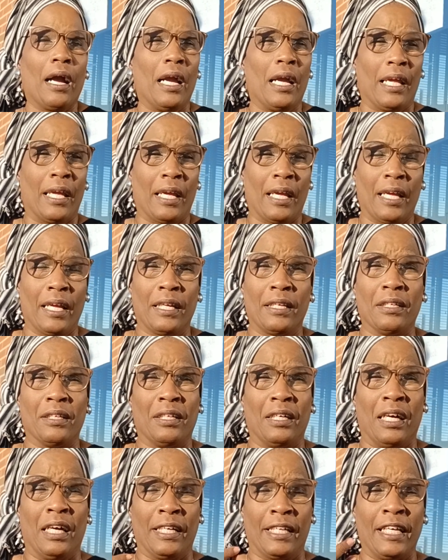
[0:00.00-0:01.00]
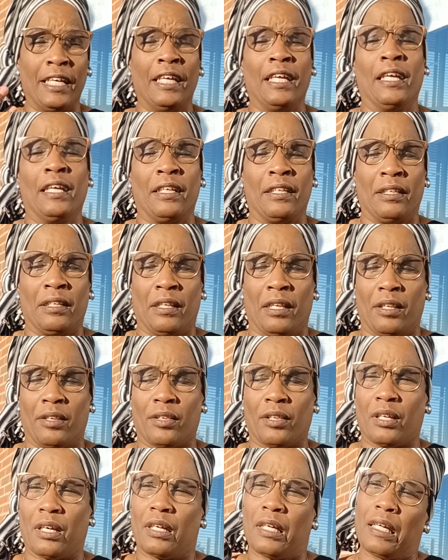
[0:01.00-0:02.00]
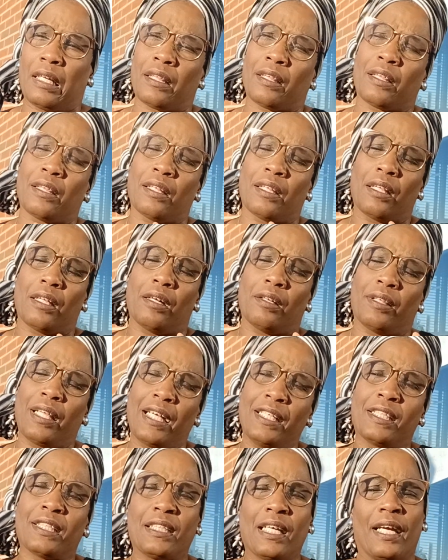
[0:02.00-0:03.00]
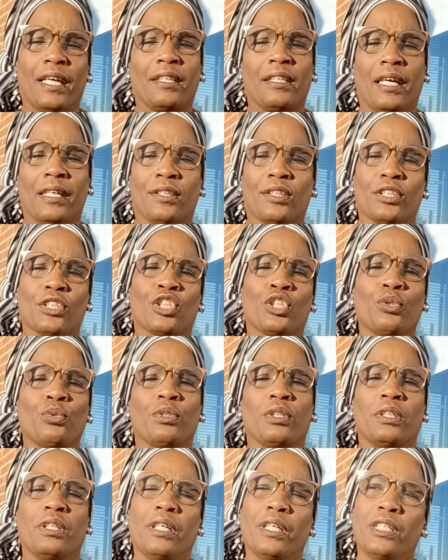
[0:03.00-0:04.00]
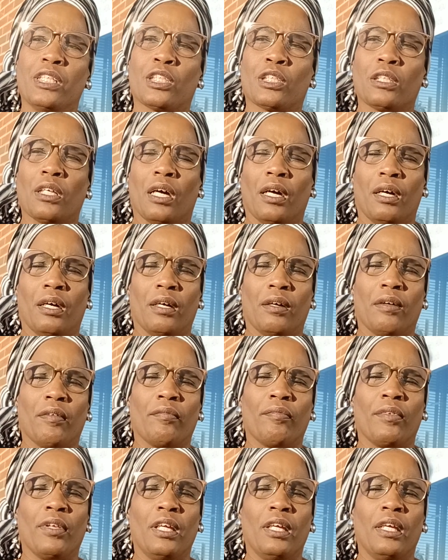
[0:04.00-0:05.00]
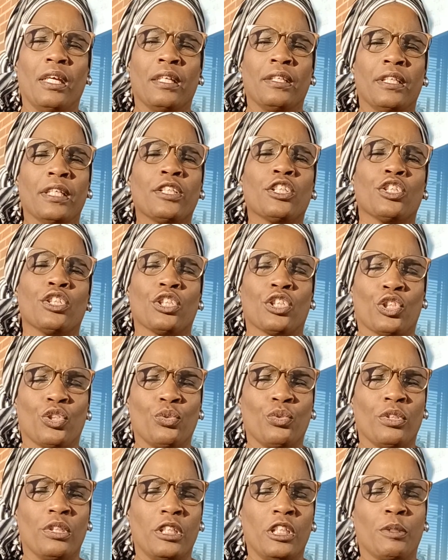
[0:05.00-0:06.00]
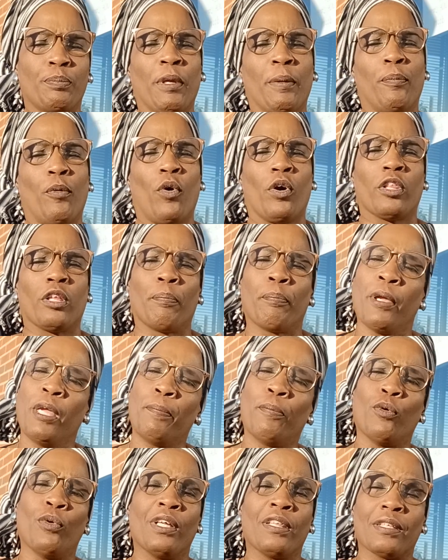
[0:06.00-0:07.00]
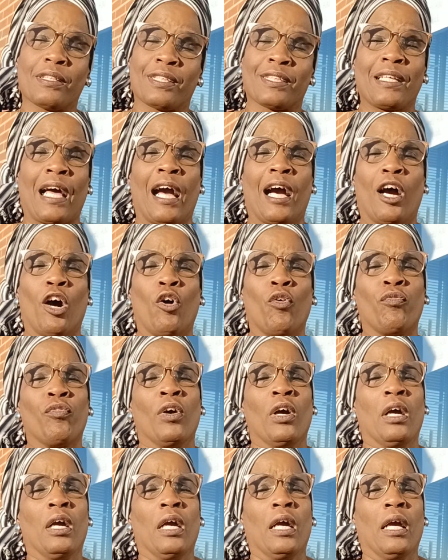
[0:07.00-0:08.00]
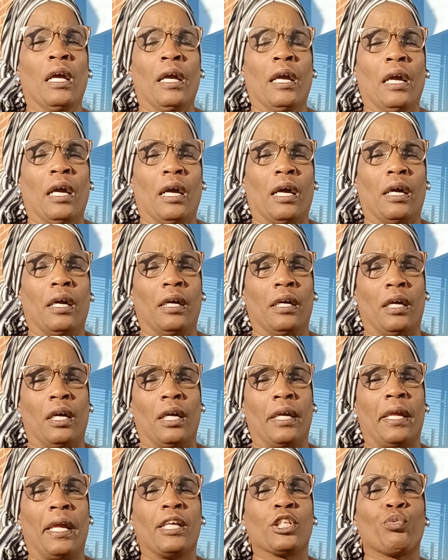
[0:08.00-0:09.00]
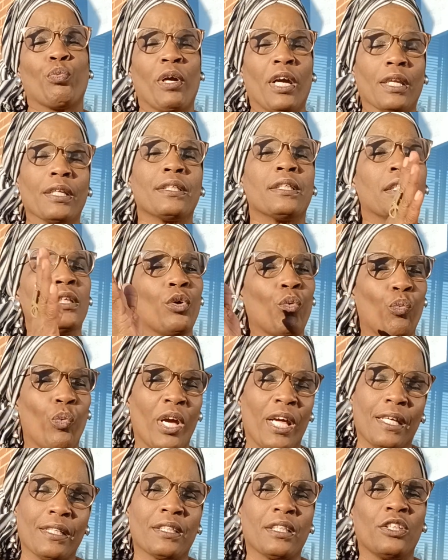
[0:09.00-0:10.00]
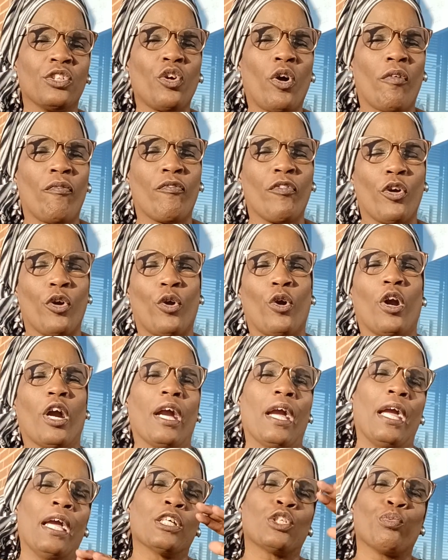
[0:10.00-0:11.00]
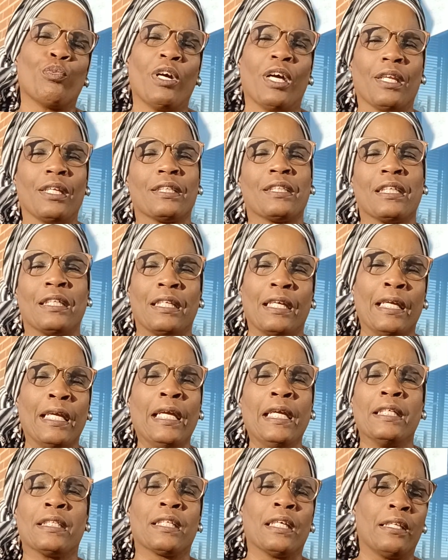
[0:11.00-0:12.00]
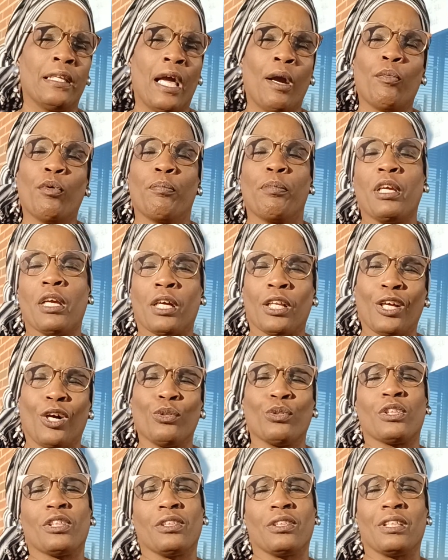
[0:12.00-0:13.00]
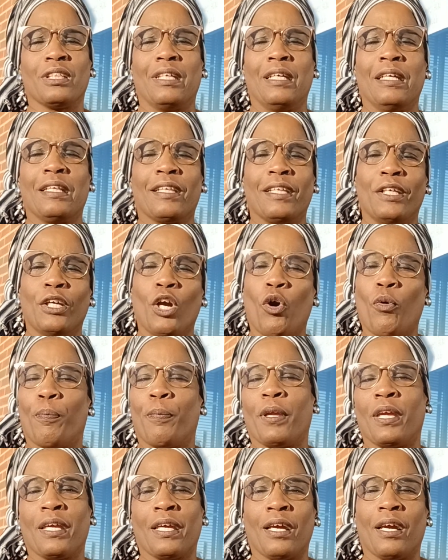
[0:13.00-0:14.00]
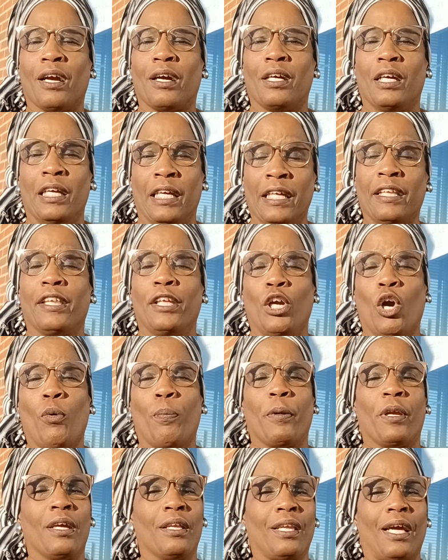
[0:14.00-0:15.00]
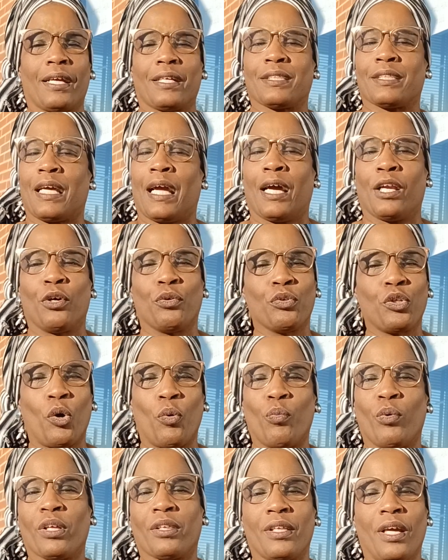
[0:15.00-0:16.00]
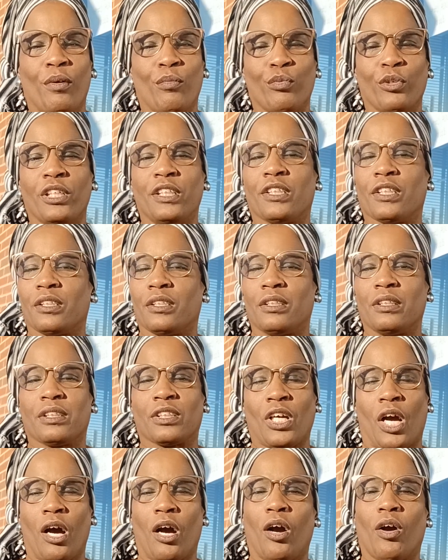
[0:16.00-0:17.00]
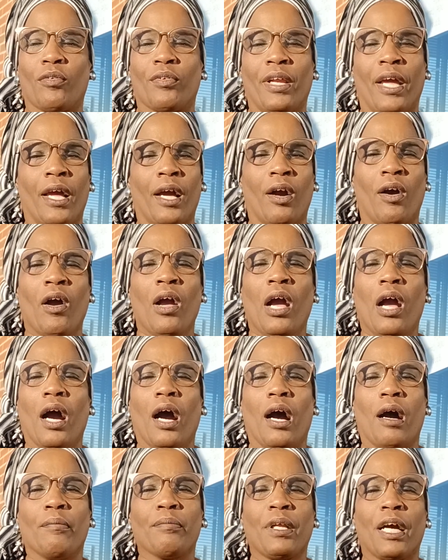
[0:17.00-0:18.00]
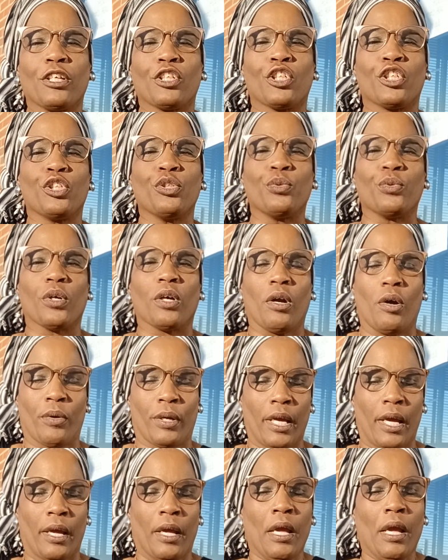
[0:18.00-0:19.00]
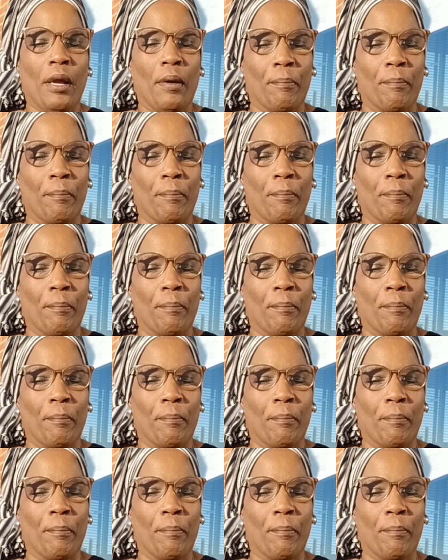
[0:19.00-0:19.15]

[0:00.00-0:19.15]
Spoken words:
And again, they say that the Sudanese, the indigenous Sudanese people, are the people in the south, as well as in the west, in Darfur, as well as in the east, and that would be closer to Ethiopian. Like I say, I don't know what that region is called now. I'm not sure, okay?